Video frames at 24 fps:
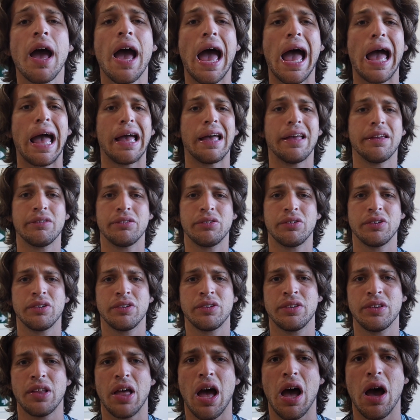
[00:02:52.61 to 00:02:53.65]
and it's
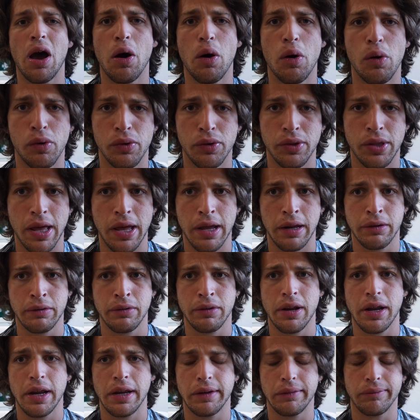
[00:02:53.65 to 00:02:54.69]
just not all that
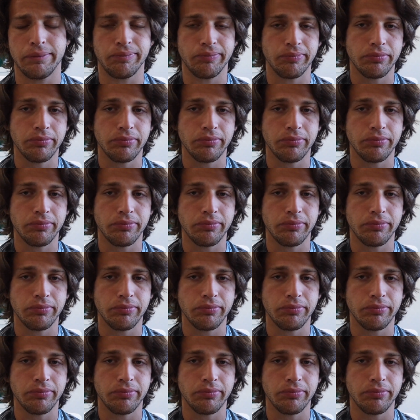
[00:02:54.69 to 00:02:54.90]
great.